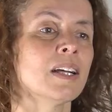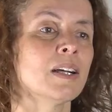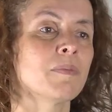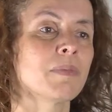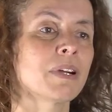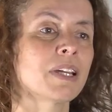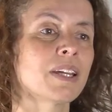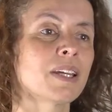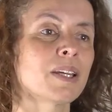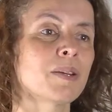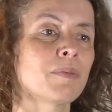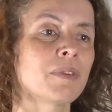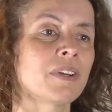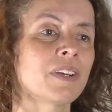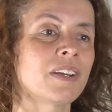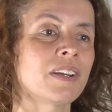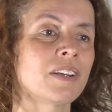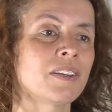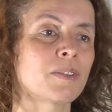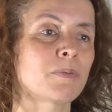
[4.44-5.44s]
My name
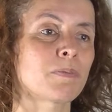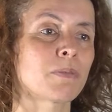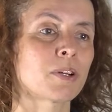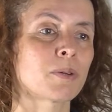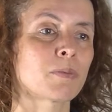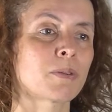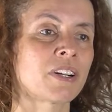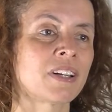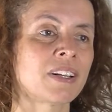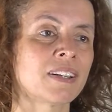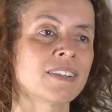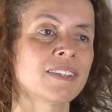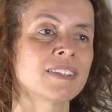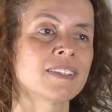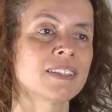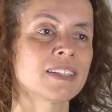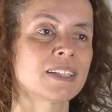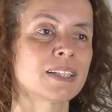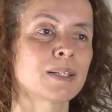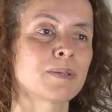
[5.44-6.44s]
is Barbara
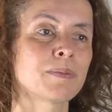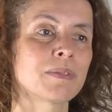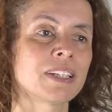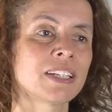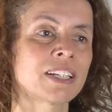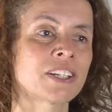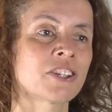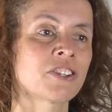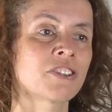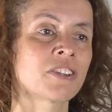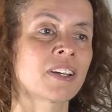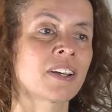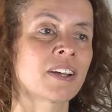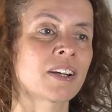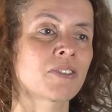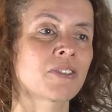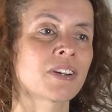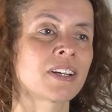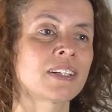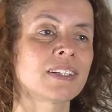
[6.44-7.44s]
Haesler. I'm a lecturer in
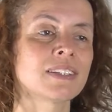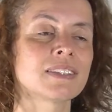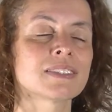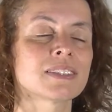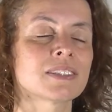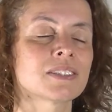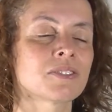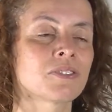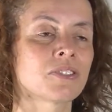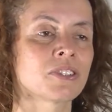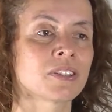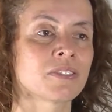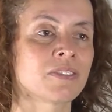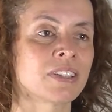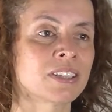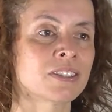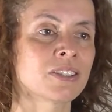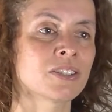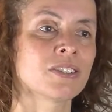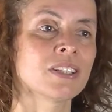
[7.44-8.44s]
agri-health at the Royal
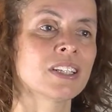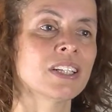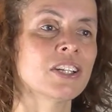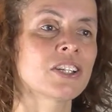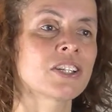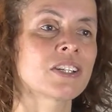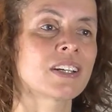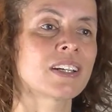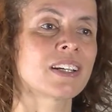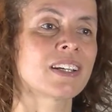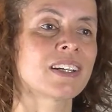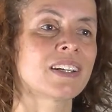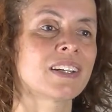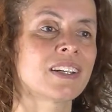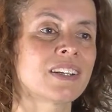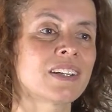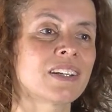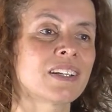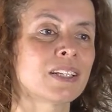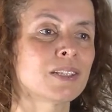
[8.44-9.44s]
Vet College,
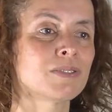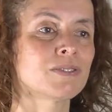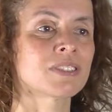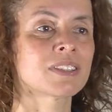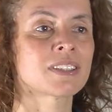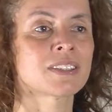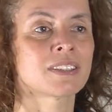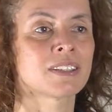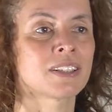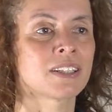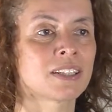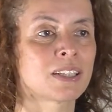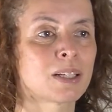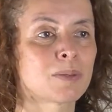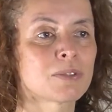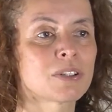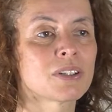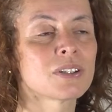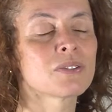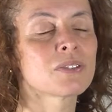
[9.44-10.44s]
and in IFSTAL I
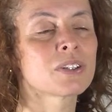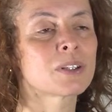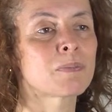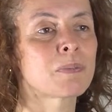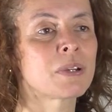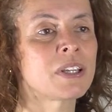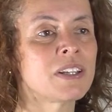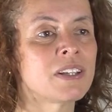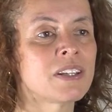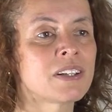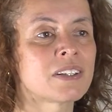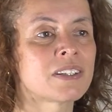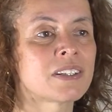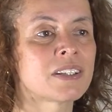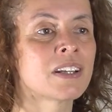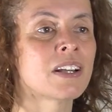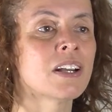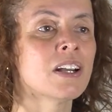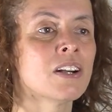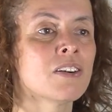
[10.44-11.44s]
am the local
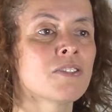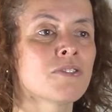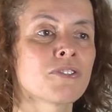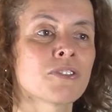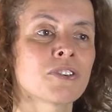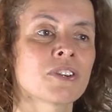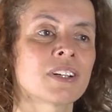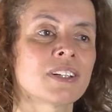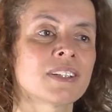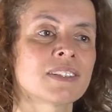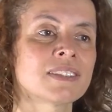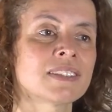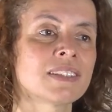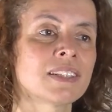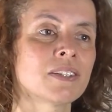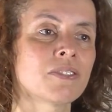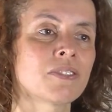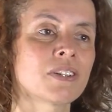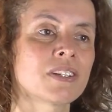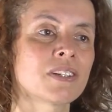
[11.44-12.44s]
PI for
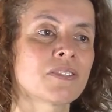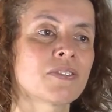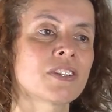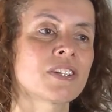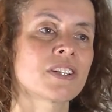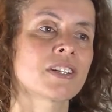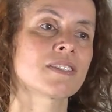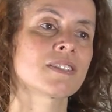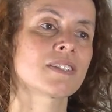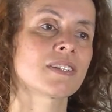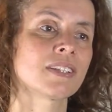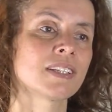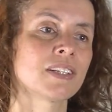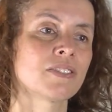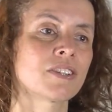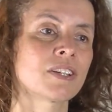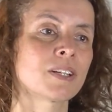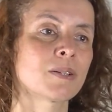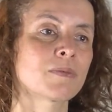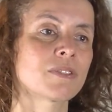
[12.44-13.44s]
LCIRAH, which is the
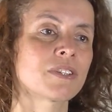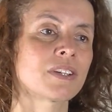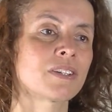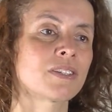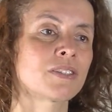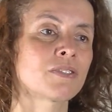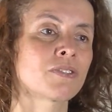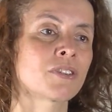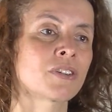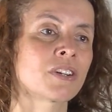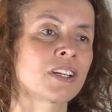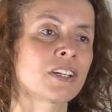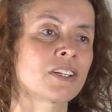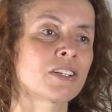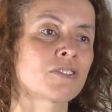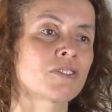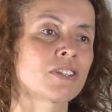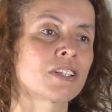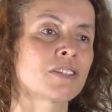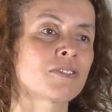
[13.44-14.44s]
Leverhulme Centre for
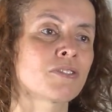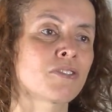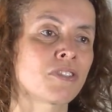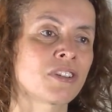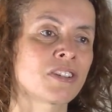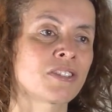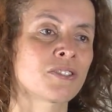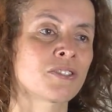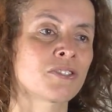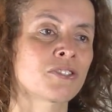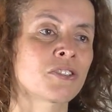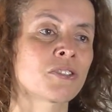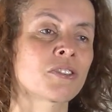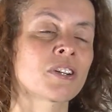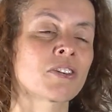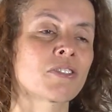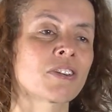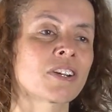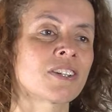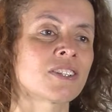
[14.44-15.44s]
Integrative Research on
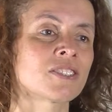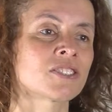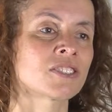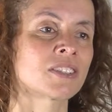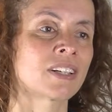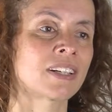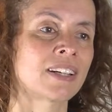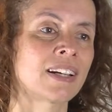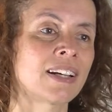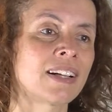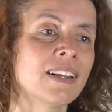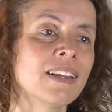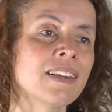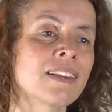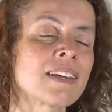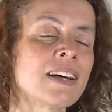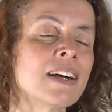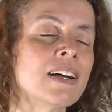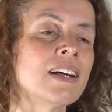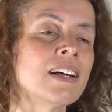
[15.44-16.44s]
Agriculture and
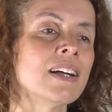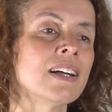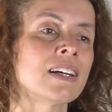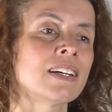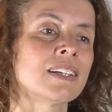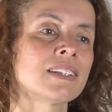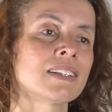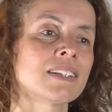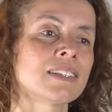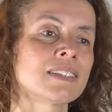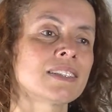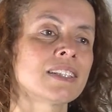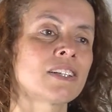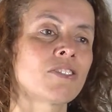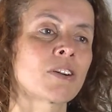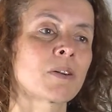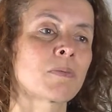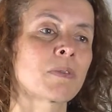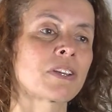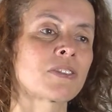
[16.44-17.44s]
Health. And
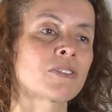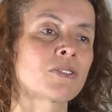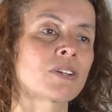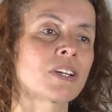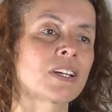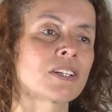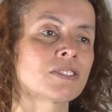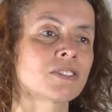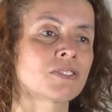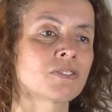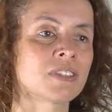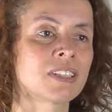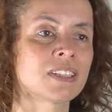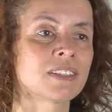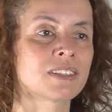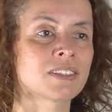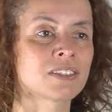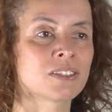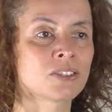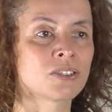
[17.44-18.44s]
LCIRAH brings together 3
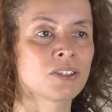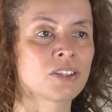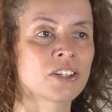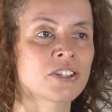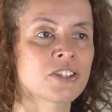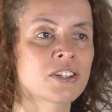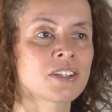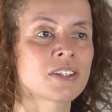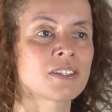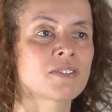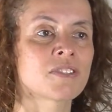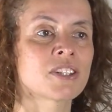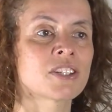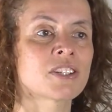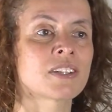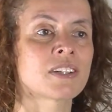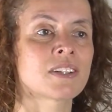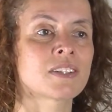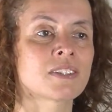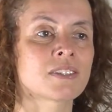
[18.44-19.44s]
London colleges, which
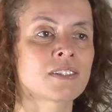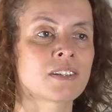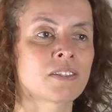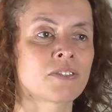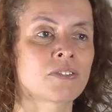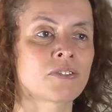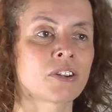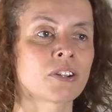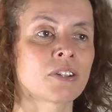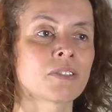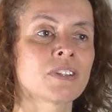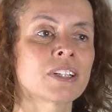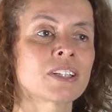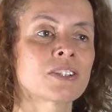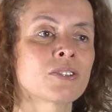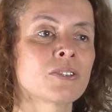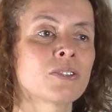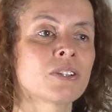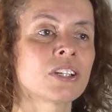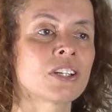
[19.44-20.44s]
is the Royal Vet
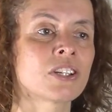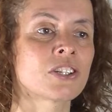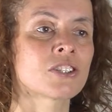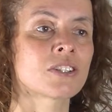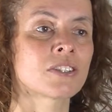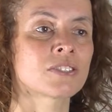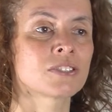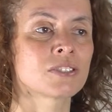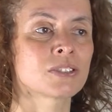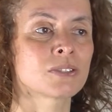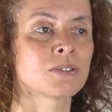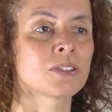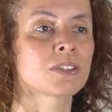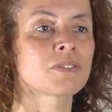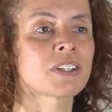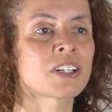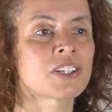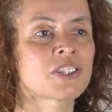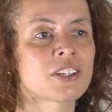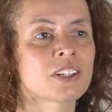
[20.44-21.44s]
College, London School
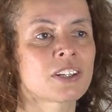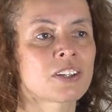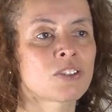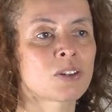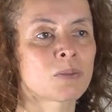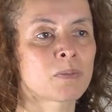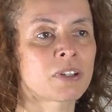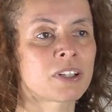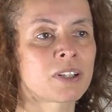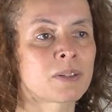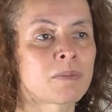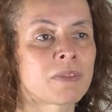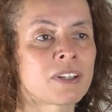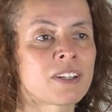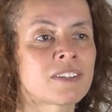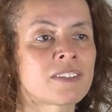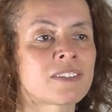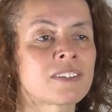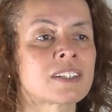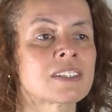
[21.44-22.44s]
of Hygiene and Tropical
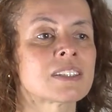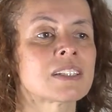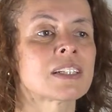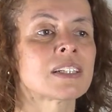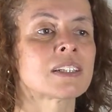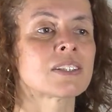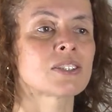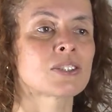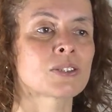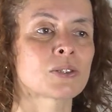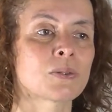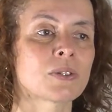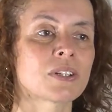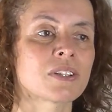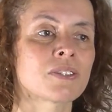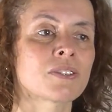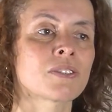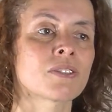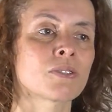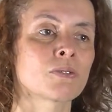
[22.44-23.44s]
Medicine, and
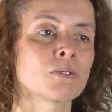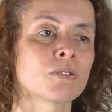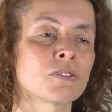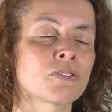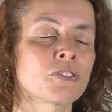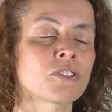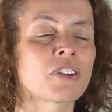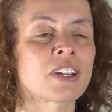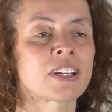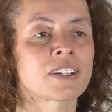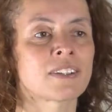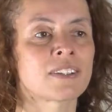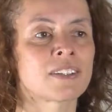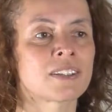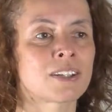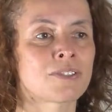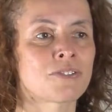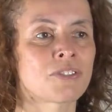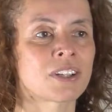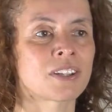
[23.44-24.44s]
SOAS, School of Oriental
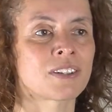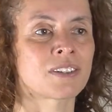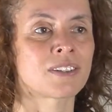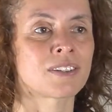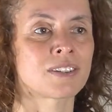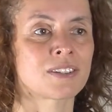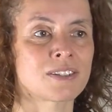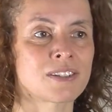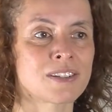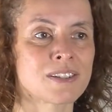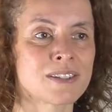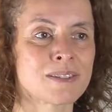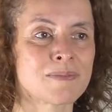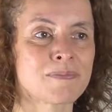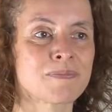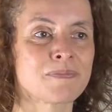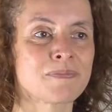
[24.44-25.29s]
and African Studies.